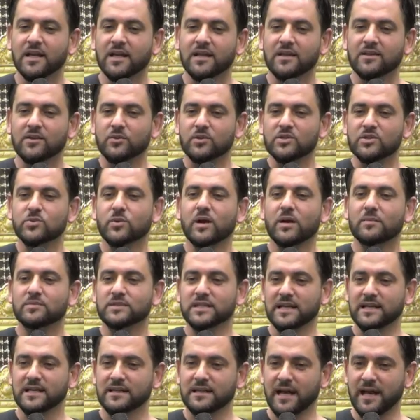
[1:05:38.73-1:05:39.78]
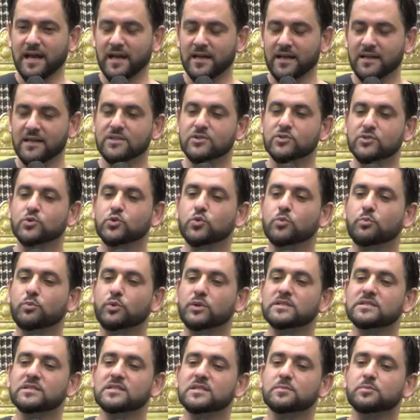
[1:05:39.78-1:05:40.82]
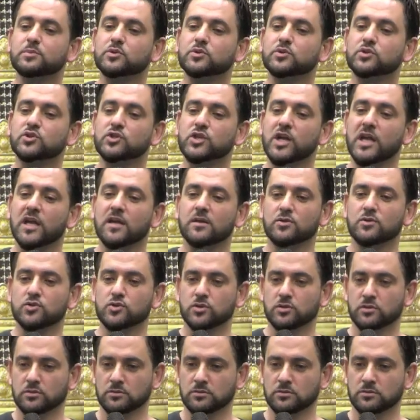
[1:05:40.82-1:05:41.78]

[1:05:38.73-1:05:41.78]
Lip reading: The reason why I'm saying that is, do principles change?